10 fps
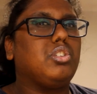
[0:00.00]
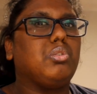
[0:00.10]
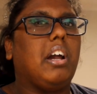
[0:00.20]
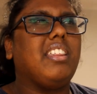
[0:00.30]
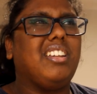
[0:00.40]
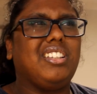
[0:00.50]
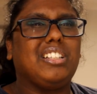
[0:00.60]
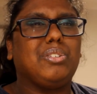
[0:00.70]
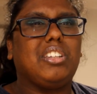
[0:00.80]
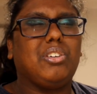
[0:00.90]
I think
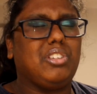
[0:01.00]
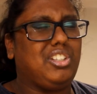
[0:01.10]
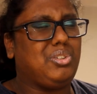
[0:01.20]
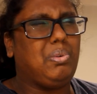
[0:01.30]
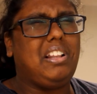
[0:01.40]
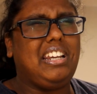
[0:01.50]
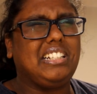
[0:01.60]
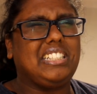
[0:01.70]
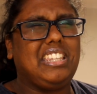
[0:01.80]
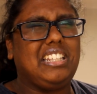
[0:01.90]
that's what they call the
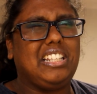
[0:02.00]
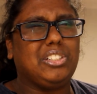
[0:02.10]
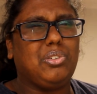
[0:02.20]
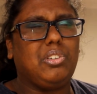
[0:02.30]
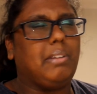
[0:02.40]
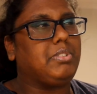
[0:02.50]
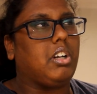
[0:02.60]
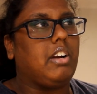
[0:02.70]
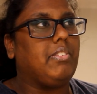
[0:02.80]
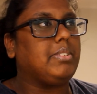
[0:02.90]
Twi'leks, I think that's called. I'm
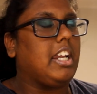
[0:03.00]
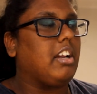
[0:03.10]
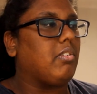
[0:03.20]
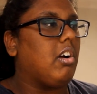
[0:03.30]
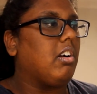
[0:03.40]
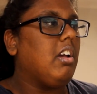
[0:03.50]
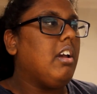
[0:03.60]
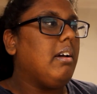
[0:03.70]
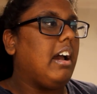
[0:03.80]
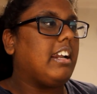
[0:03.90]
sorry if I'm saying it wrong.
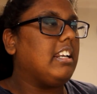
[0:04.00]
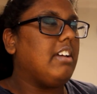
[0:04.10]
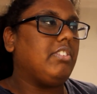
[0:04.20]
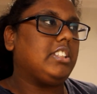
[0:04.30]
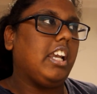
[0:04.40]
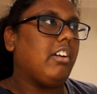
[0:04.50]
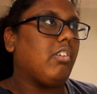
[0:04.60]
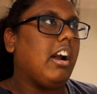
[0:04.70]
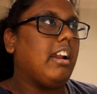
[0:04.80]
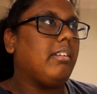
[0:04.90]
I can never say it
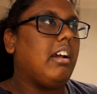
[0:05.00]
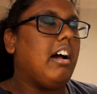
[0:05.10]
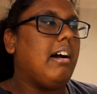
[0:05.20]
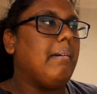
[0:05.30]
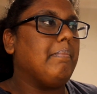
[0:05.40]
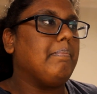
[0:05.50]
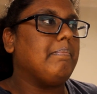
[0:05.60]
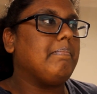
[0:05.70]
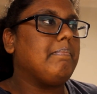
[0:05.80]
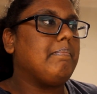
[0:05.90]
right.
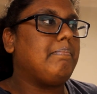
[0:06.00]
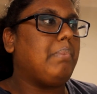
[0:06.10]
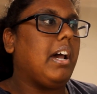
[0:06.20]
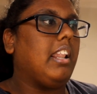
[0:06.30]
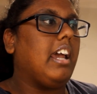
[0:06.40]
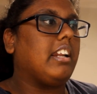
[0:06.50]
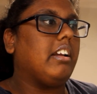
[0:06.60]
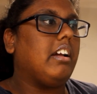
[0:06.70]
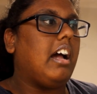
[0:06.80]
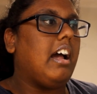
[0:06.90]
But, like,
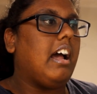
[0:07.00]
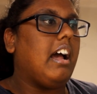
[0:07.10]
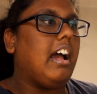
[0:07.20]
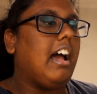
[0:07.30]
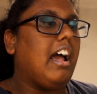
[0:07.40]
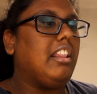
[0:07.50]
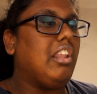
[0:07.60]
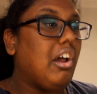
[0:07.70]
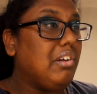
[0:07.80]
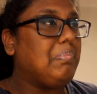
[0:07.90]
a
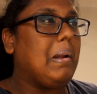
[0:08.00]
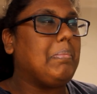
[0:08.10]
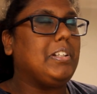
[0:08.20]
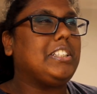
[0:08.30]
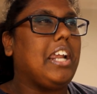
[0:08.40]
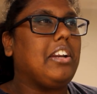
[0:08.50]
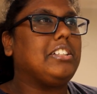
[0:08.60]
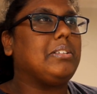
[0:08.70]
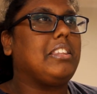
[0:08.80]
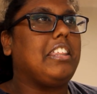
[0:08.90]
lot of people are starting
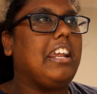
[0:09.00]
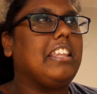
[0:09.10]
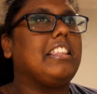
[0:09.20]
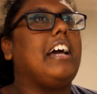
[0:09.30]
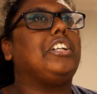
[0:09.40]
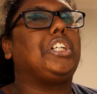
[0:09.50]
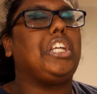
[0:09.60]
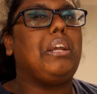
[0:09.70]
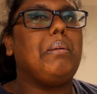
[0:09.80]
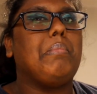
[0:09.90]
to think that
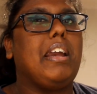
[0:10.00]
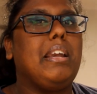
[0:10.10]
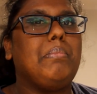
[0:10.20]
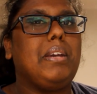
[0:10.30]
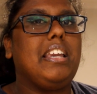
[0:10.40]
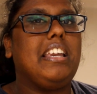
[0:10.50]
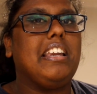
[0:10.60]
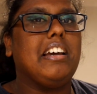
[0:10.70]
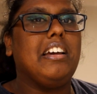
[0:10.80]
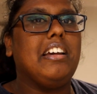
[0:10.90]
she may be,